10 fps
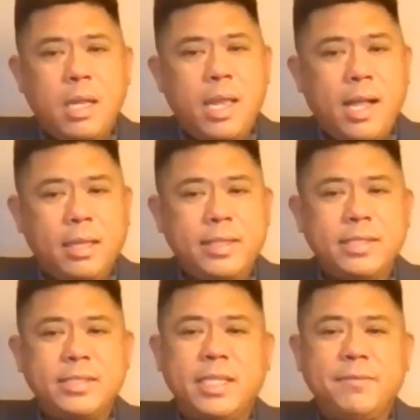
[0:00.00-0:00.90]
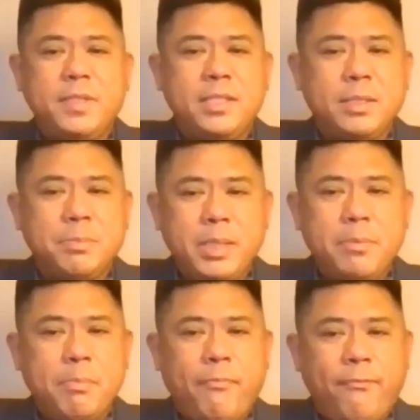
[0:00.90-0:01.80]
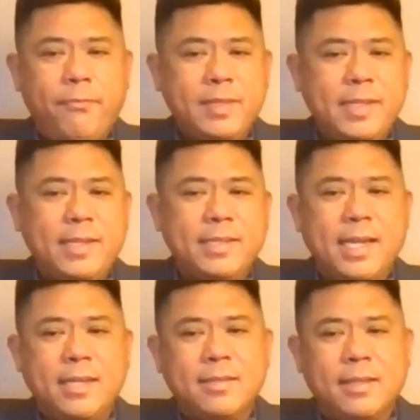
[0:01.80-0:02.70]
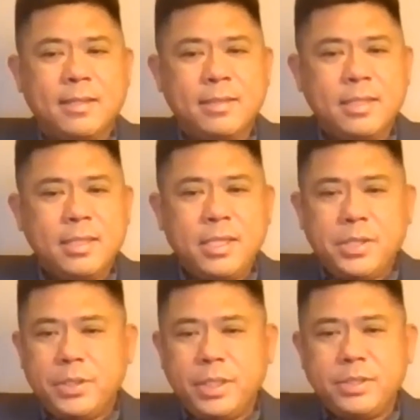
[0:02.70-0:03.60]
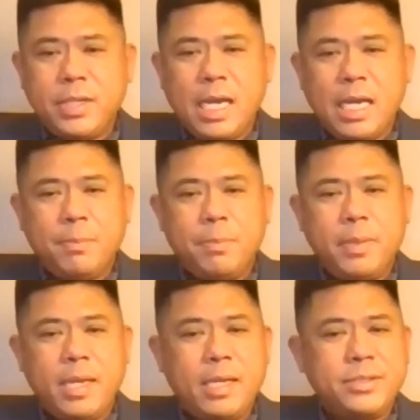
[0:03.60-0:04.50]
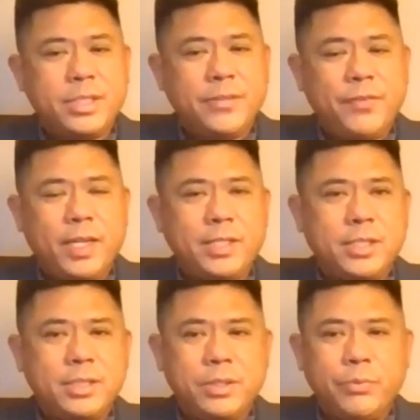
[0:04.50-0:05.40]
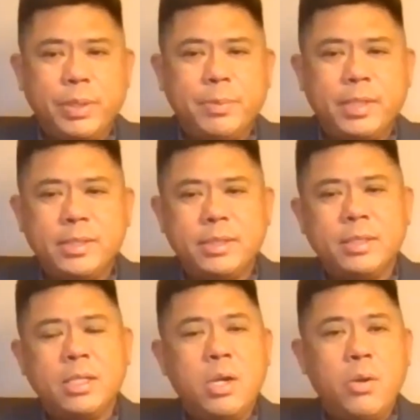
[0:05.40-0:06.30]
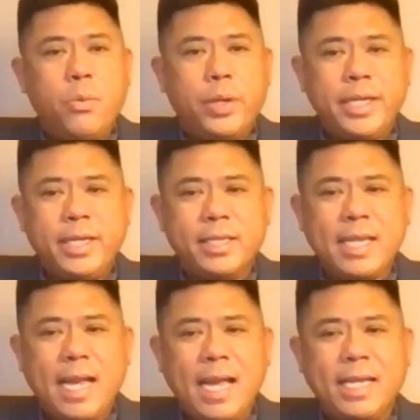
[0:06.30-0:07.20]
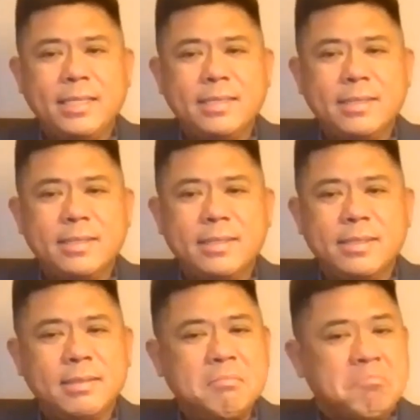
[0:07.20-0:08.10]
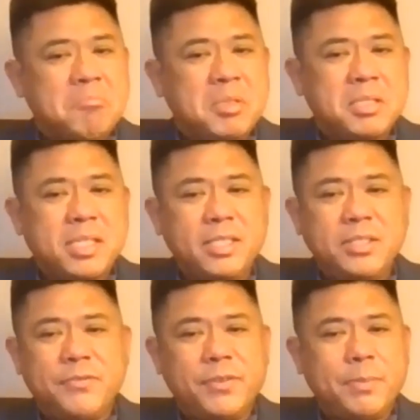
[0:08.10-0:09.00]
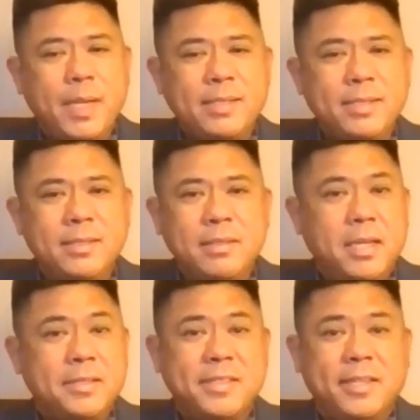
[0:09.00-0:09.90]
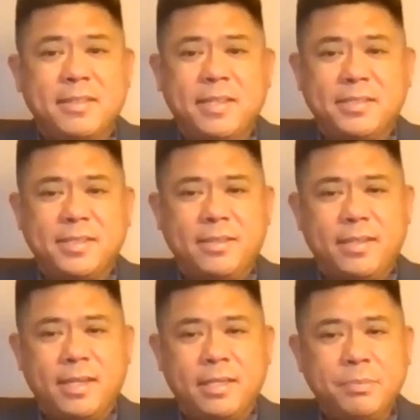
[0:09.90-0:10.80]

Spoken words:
Health and safety is a big thing in Canada. You need to have certifications in WMAs, working at heights, site supervising, etc., etc.